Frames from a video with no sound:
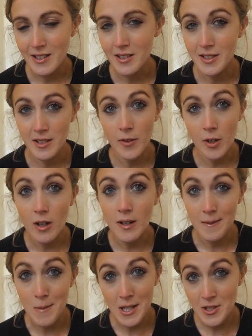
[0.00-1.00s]
because he forgot
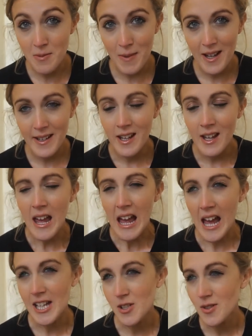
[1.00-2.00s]
his magic band,
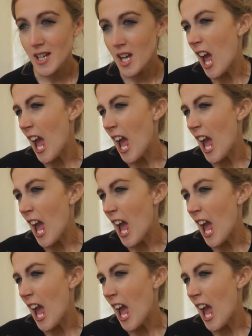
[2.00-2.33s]
and she was like,